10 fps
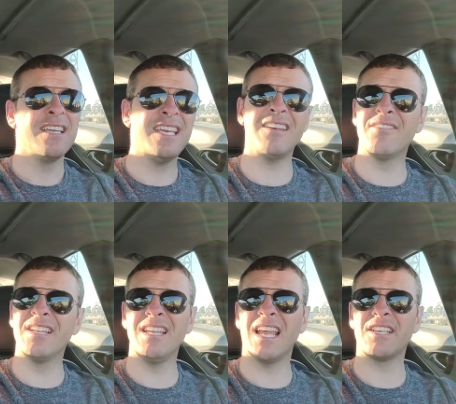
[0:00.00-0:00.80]
He didn't
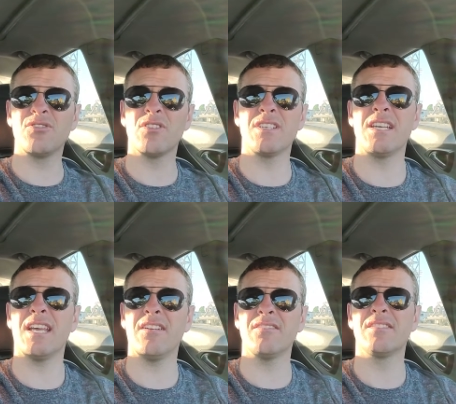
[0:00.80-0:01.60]
really like Georgian
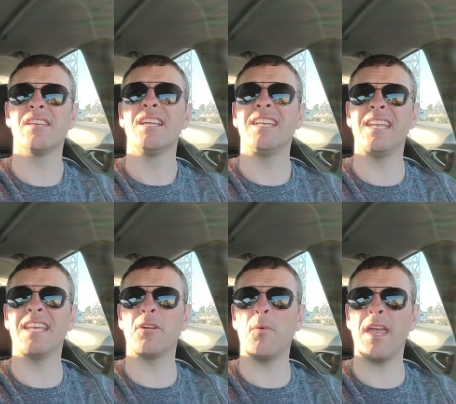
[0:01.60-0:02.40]
Downs, didn't
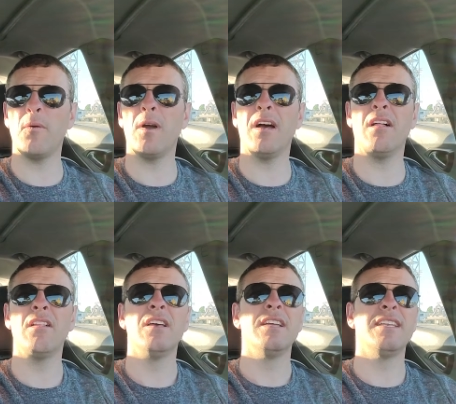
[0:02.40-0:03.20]
get away well,
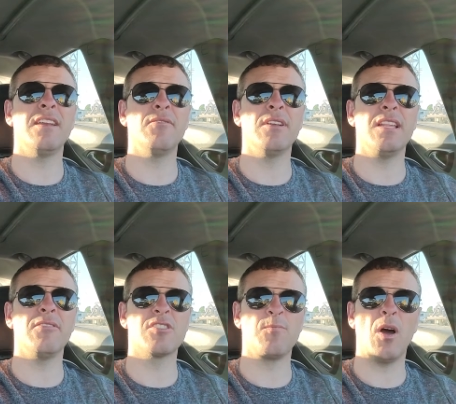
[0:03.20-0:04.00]
didn't really
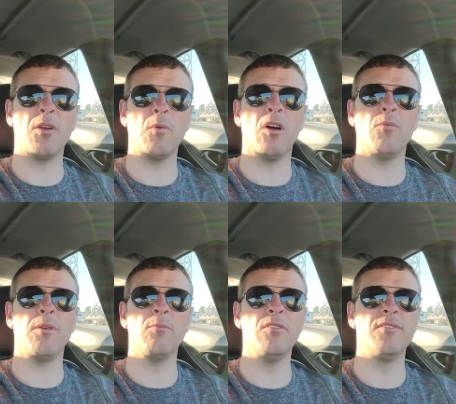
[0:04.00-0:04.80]
respond well when we
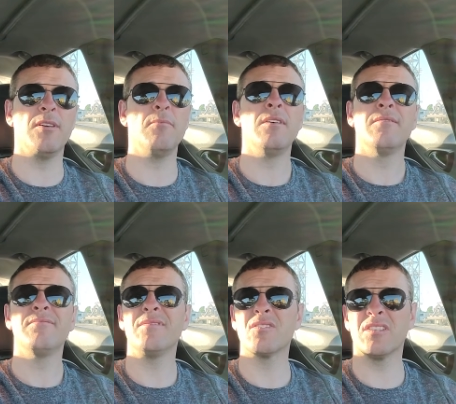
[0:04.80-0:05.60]
moved him.
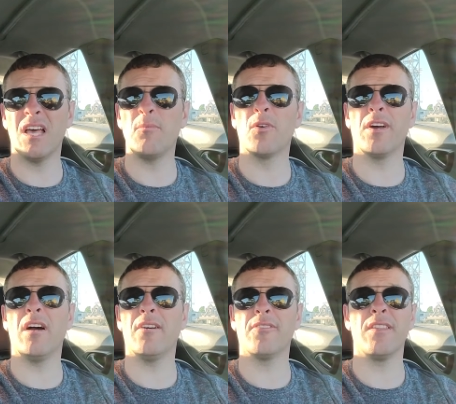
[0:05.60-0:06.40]
There's a lot more to
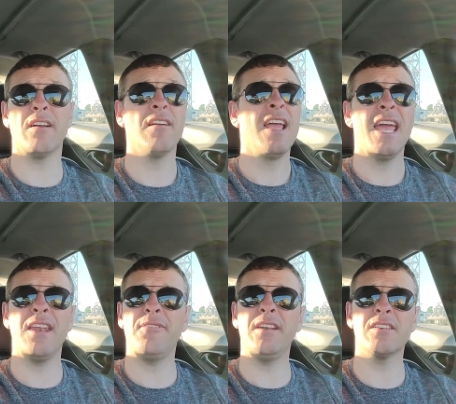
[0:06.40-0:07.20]
offer there. And
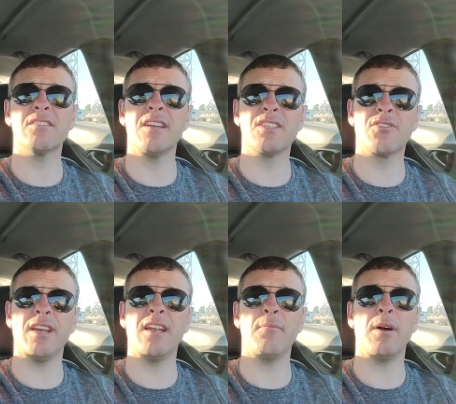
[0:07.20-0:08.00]
if he doesn't race
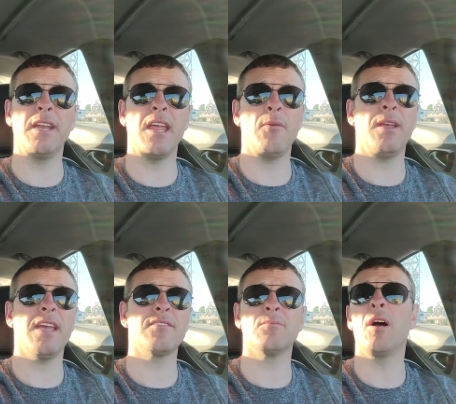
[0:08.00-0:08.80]
great on Monday, we
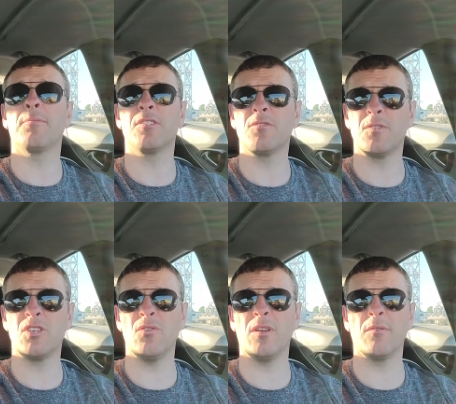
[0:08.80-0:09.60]
have some options with
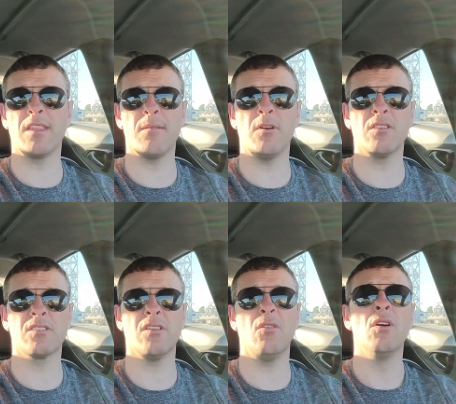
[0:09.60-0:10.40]
shoeing with him
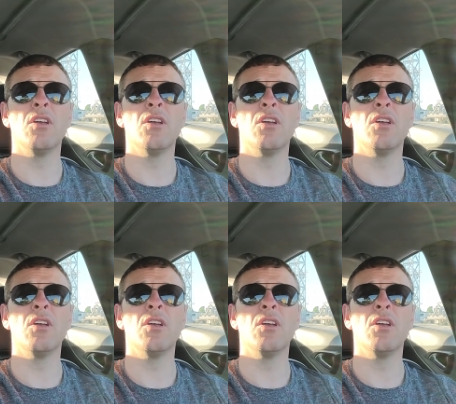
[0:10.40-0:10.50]
also.